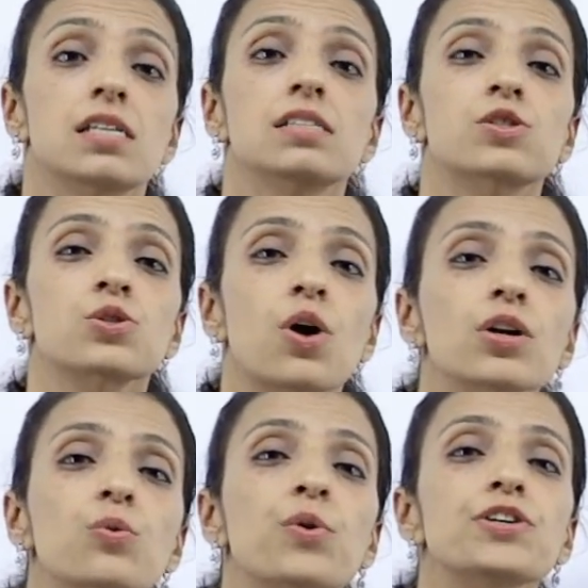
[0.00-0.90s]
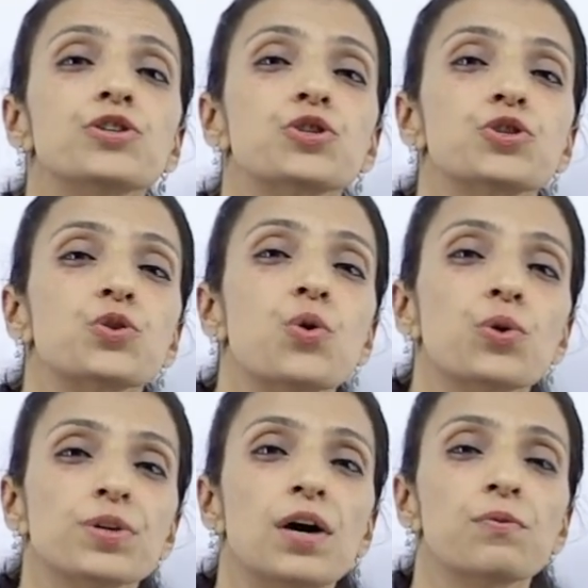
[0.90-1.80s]
is not going to
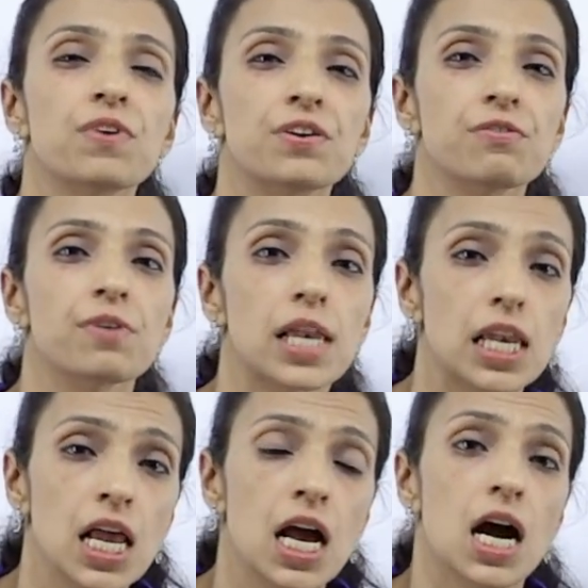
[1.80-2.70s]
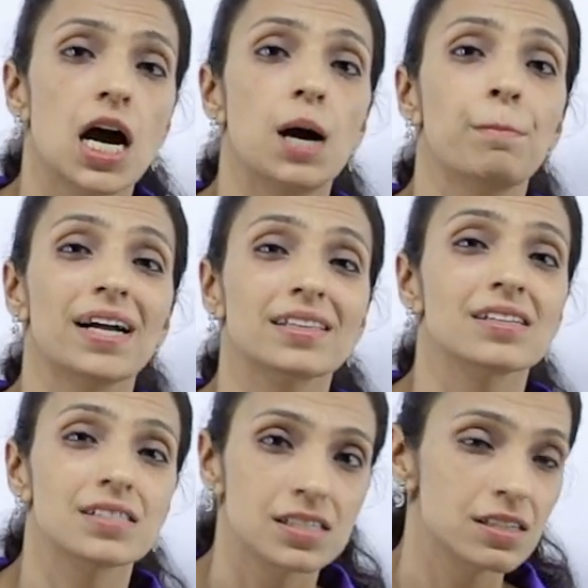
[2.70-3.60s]
go down very well by the
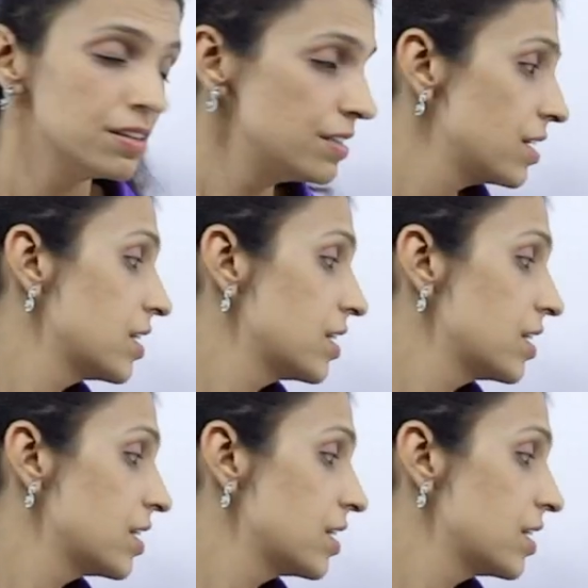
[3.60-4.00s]
listener.